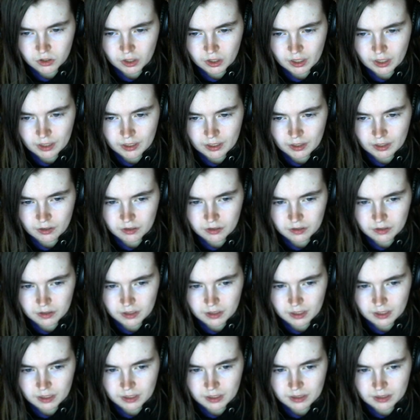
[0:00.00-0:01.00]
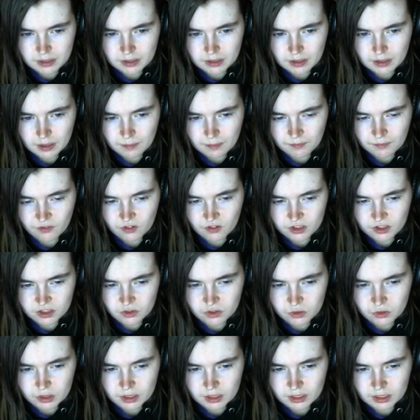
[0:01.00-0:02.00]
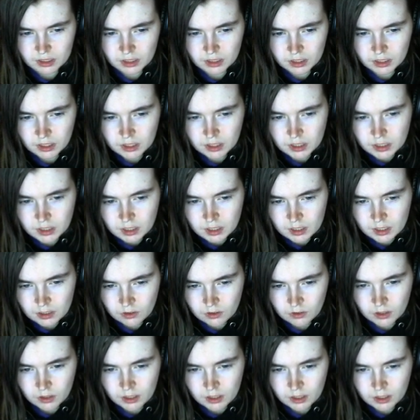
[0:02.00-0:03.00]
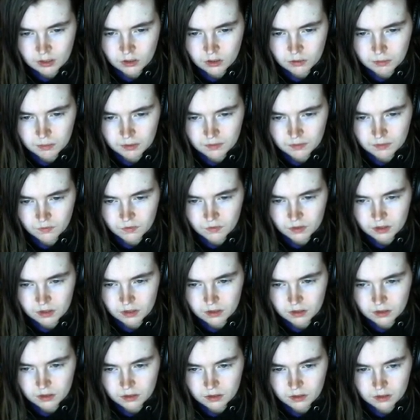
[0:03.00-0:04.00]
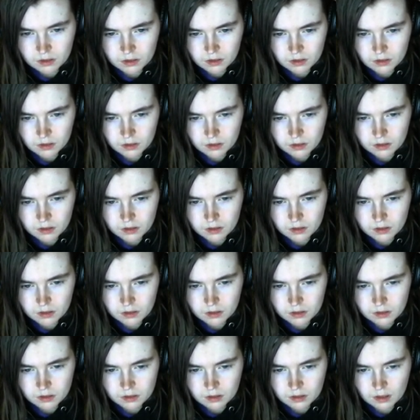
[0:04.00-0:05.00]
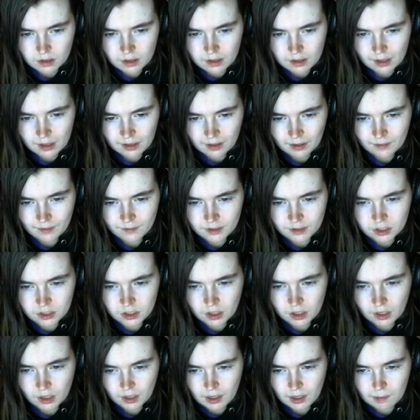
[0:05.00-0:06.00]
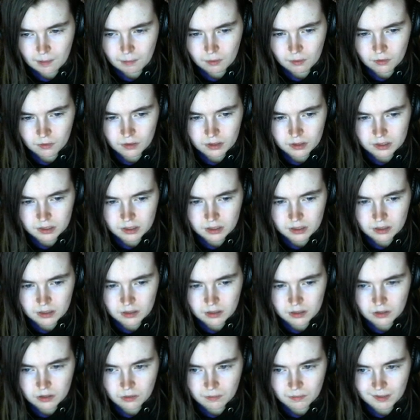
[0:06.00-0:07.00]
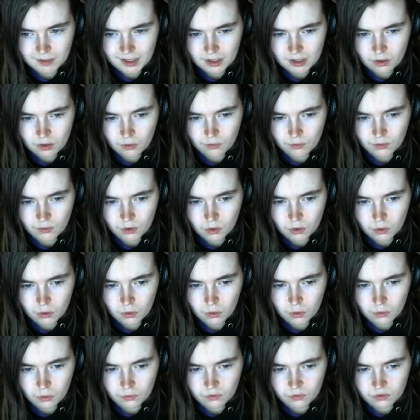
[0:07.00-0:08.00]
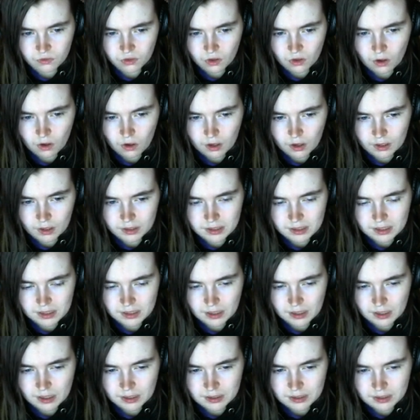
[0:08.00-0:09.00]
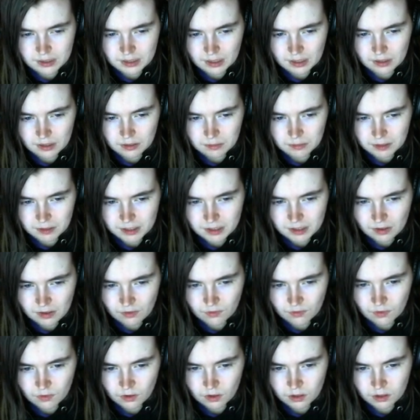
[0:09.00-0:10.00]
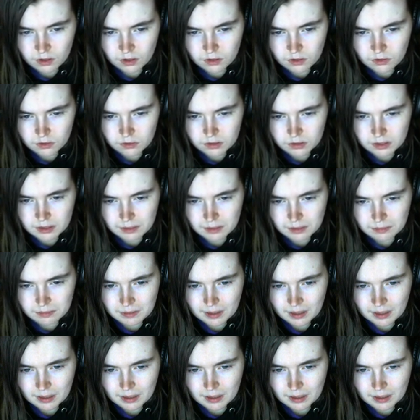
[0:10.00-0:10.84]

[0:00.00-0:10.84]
head down on the desk. I'm frustrated. I don't hate her, but it's as if she's not capable of listening to me over her own thoughts. I sigh to myself. All I can do is accept